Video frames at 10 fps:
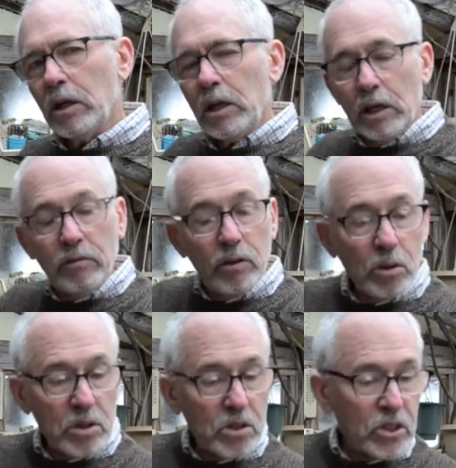Even
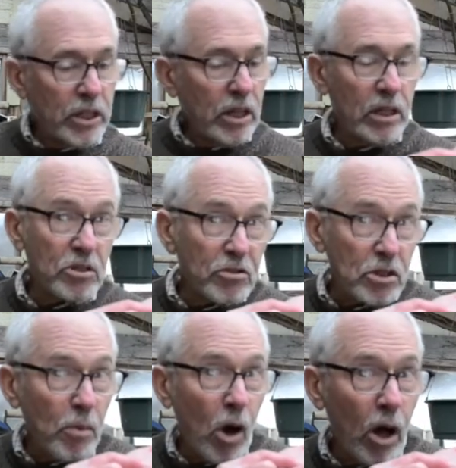though the seed is
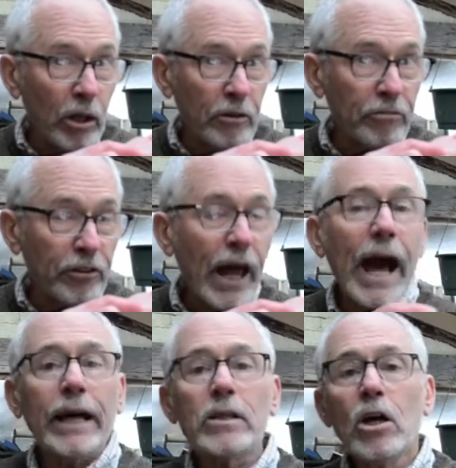small and
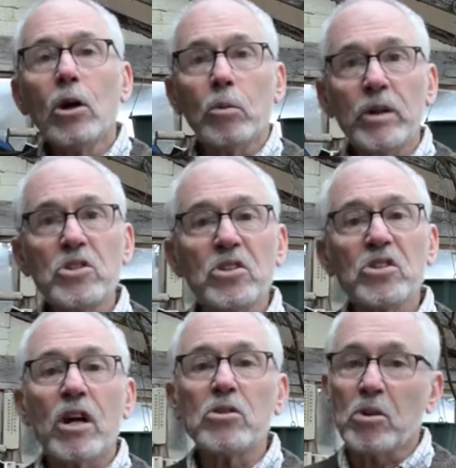flat, once it
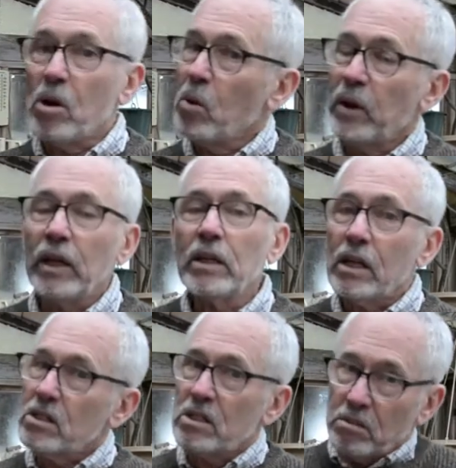starts growing, it
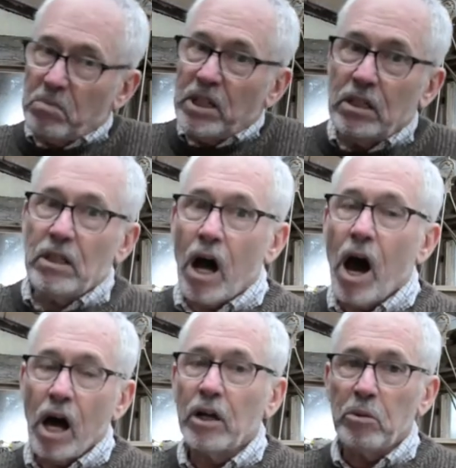gets to be a
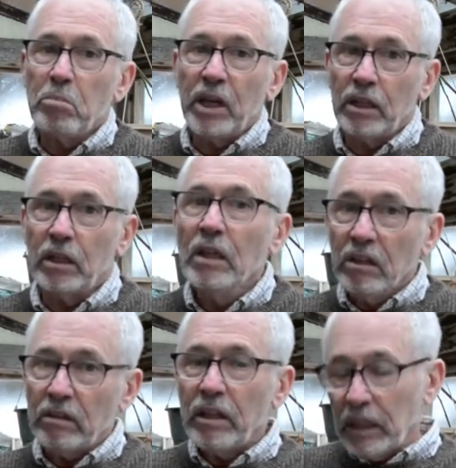honkin' big
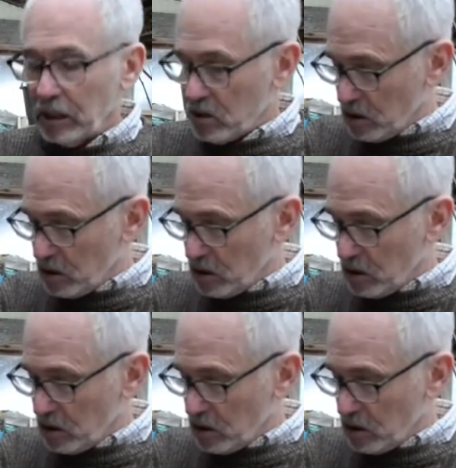thing.